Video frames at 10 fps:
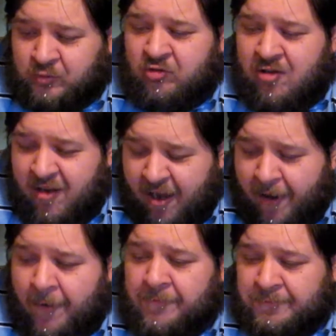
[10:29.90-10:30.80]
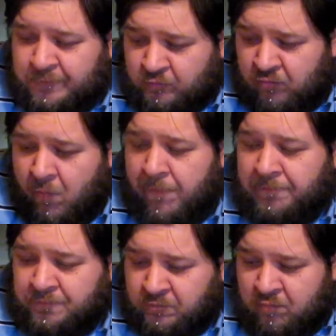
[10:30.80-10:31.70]
It was yeah. good. Mm -hmm.
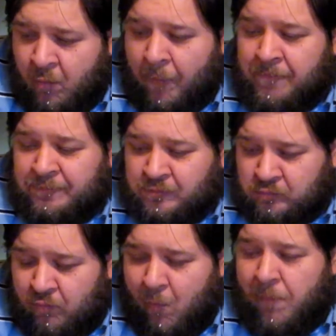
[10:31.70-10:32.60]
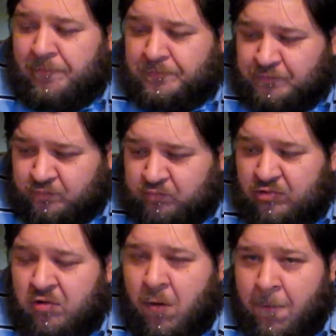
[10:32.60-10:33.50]
It'd be a good dip to serve the company.